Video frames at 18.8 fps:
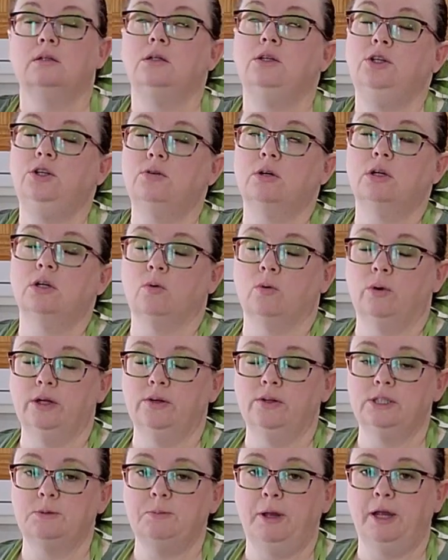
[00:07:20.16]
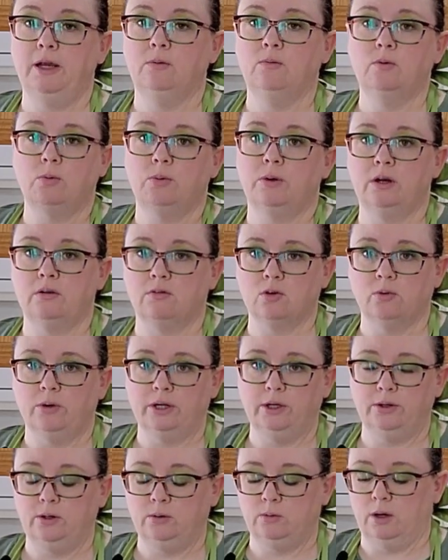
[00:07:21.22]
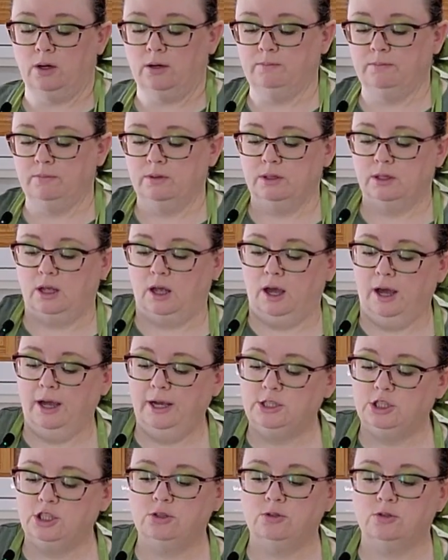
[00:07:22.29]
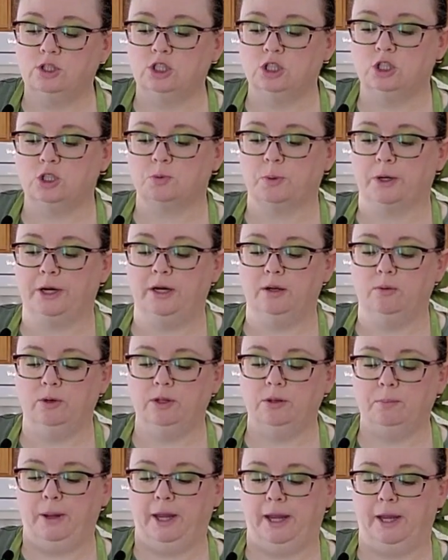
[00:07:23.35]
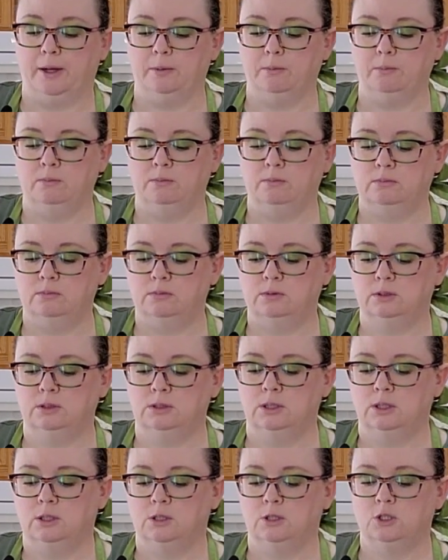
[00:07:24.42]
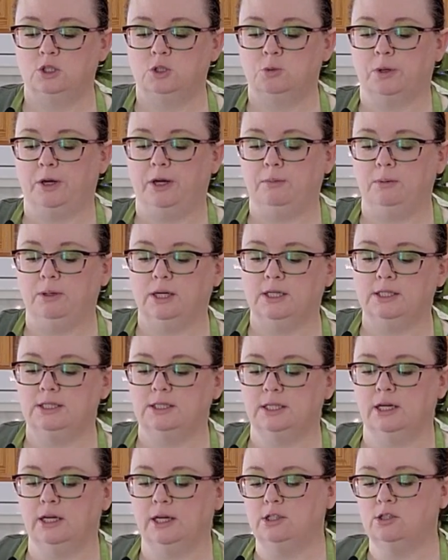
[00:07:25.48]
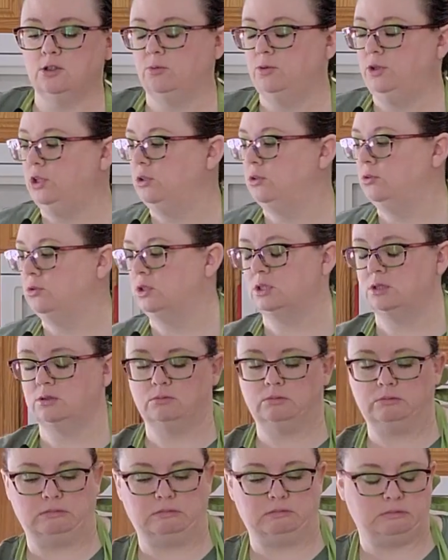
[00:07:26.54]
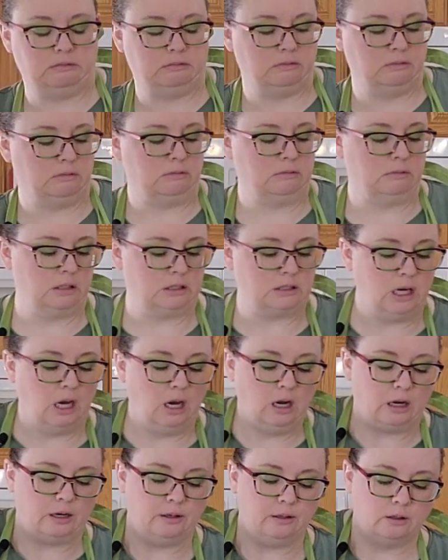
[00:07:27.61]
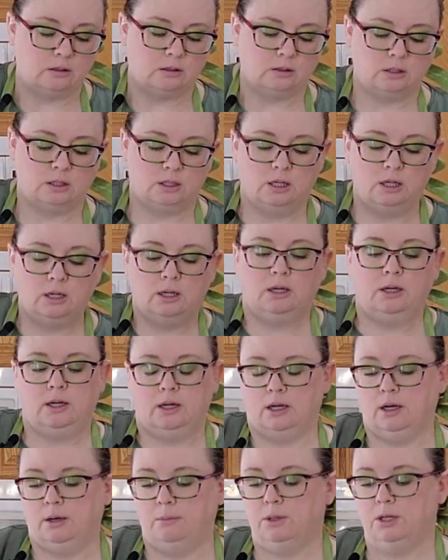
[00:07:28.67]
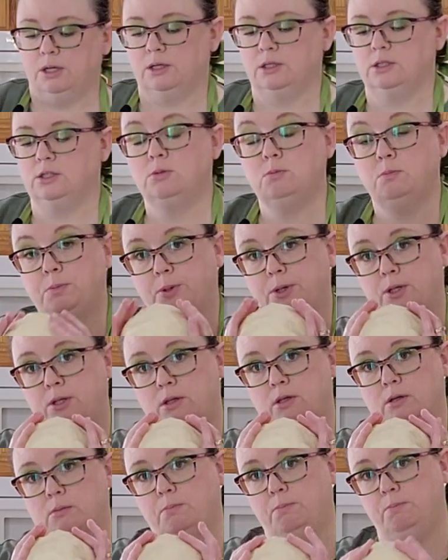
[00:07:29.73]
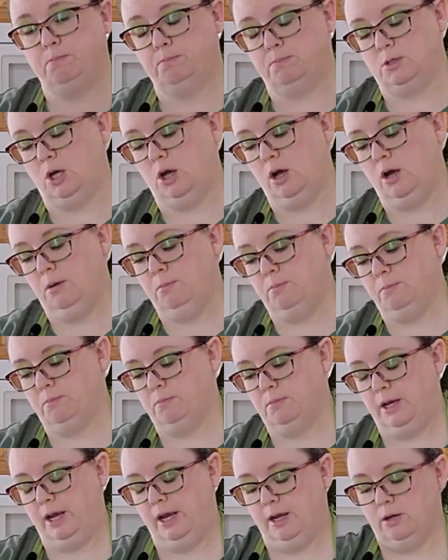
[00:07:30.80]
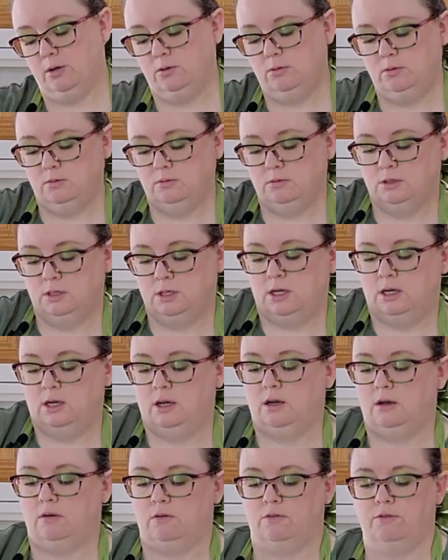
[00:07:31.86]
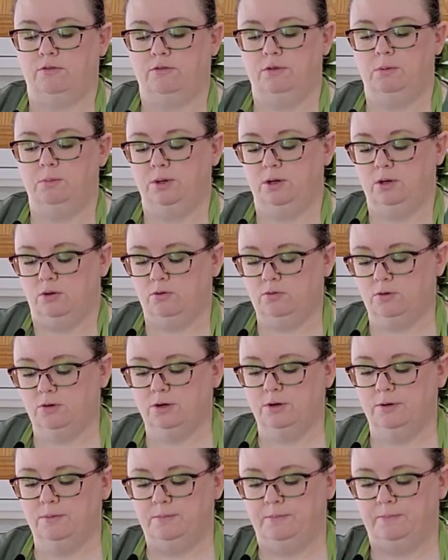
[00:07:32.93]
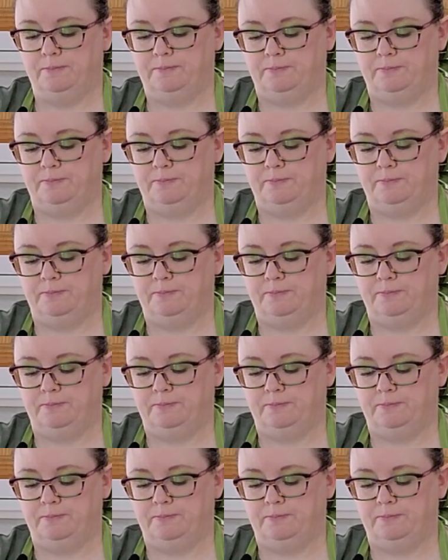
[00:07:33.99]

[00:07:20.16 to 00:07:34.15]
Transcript: you can oil this pan with whatever oil you want. I choose to spray it with Pam spray because then I don't use a ton. And I'm going to put the top down and flip it over.